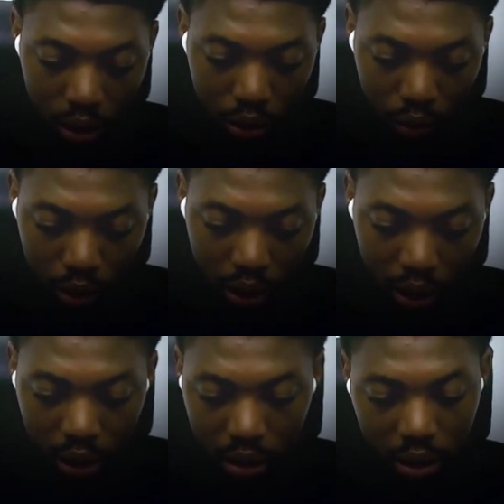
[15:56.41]
to what I
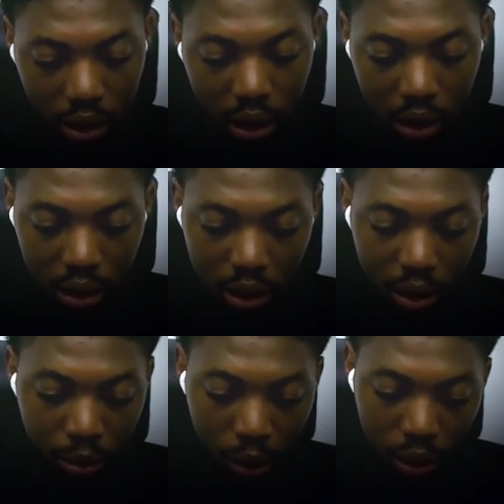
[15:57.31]
can see, they say
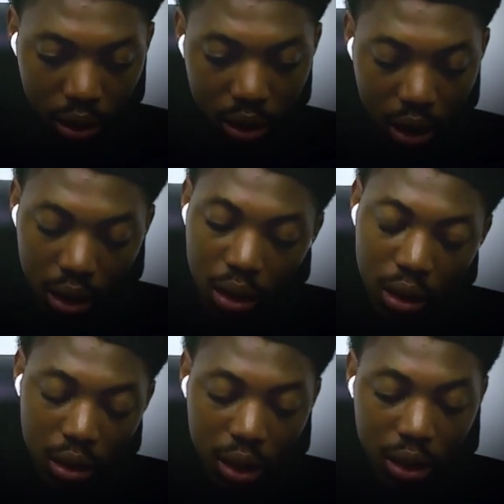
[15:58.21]
plugins and
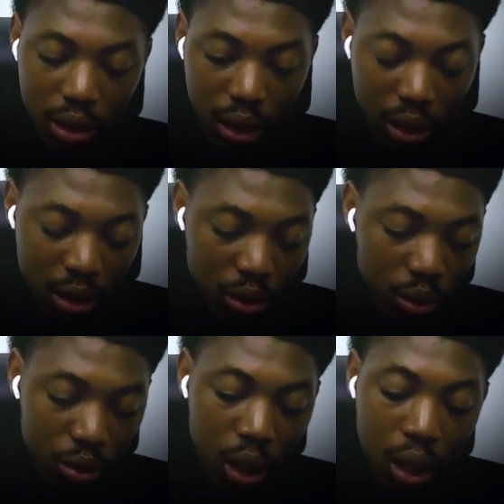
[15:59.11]
it has a list,
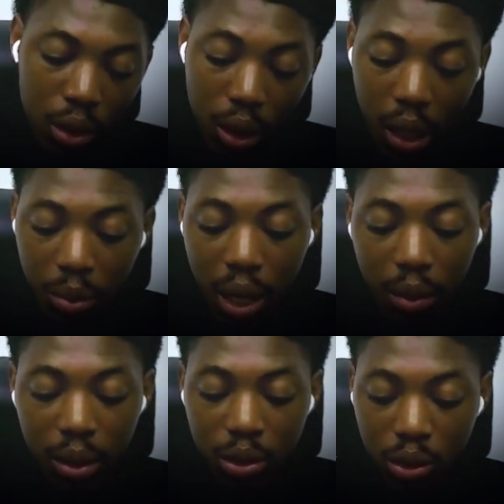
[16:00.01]
so you can
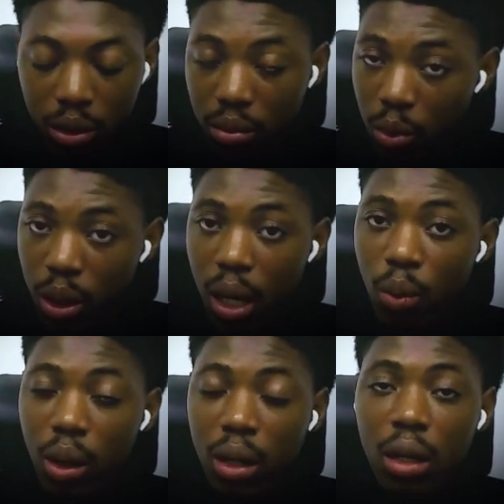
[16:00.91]
probably use more
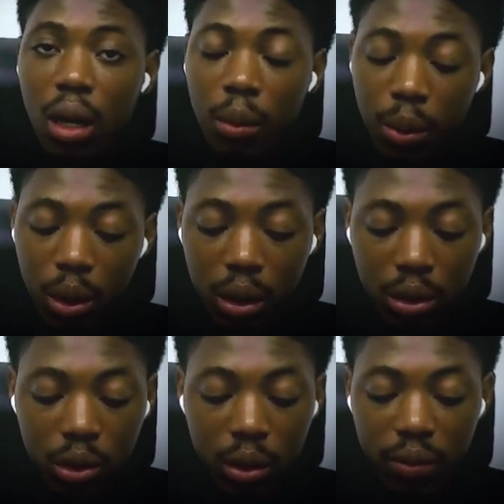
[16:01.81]
than one plugin.
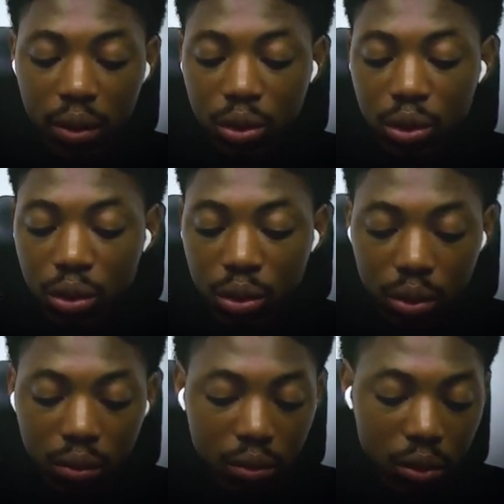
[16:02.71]
So if you want to
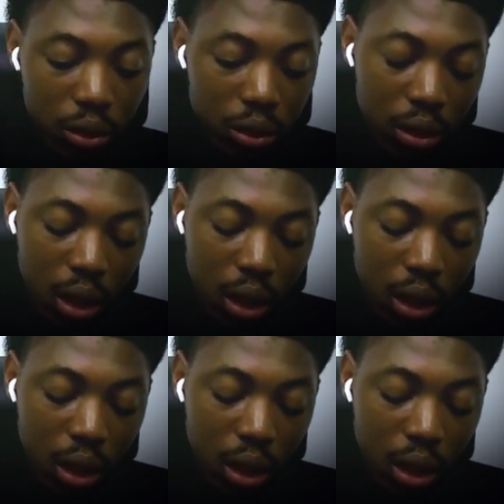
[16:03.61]
use